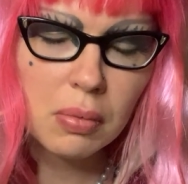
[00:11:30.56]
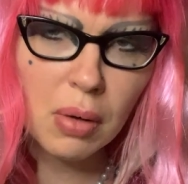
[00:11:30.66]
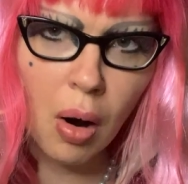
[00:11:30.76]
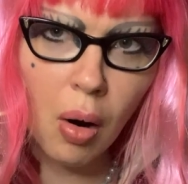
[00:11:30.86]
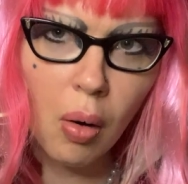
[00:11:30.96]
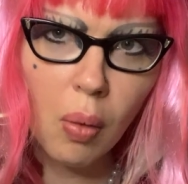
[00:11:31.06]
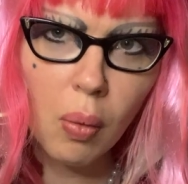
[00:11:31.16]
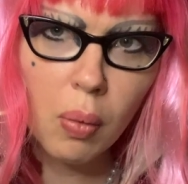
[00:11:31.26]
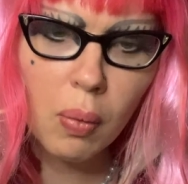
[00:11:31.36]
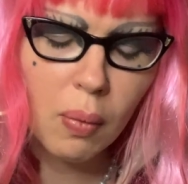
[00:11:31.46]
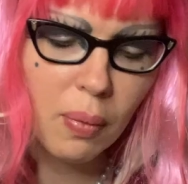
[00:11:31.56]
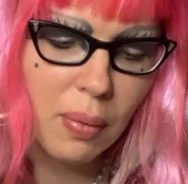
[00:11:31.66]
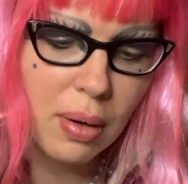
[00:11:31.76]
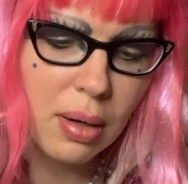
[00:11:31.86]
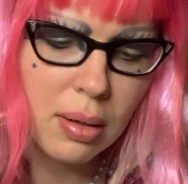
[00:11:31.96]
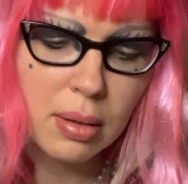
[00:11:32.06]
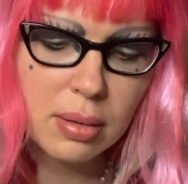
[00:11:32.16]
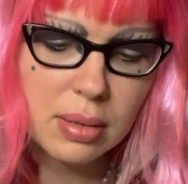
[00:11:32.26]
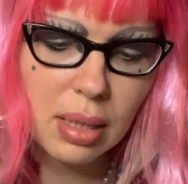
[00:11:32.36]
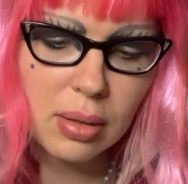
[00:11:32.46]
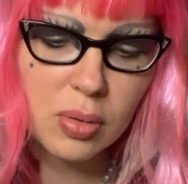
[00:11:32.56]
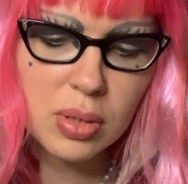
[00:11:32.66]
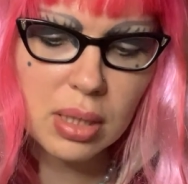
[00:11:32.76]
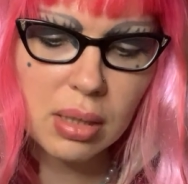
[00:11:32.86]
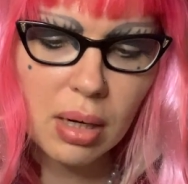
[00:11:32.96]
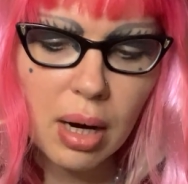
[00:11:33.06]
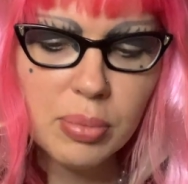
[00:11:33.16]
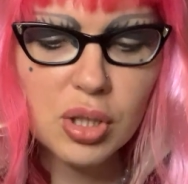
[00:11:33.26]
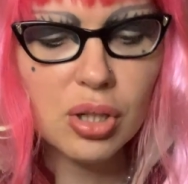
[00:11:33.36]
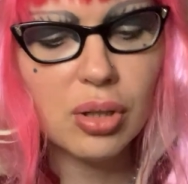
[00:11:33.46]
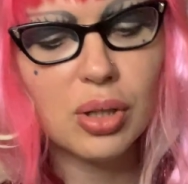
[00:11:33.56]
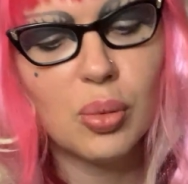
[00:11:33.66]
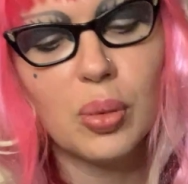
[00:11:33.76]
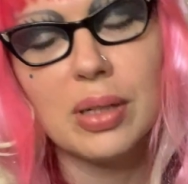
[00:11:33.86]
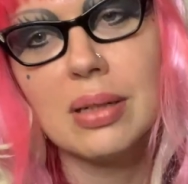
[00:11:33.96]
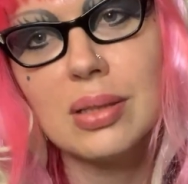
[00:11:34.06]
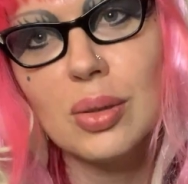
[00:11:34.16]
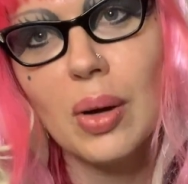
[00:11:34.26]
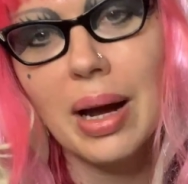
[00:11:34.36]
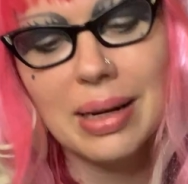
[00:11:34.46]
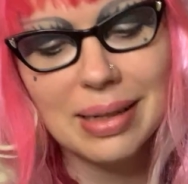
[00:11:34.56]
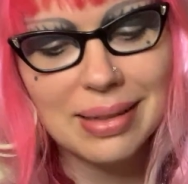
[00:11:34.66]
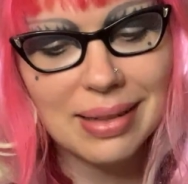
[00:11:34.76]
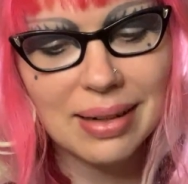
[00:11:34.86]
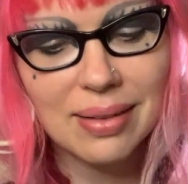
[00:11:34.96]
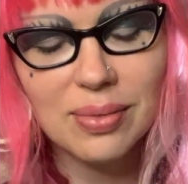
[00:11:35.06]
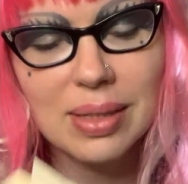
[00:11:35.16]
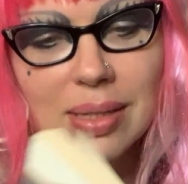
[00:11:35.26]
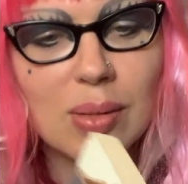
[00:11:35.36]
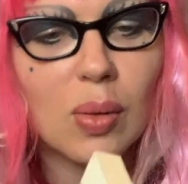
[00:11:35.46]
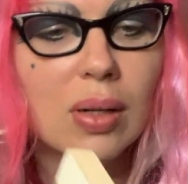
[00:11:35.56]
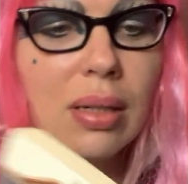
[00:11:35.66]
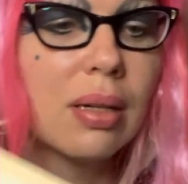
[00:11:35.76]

No, said Lucy. I'm sure you wouldn't do anything of the sort.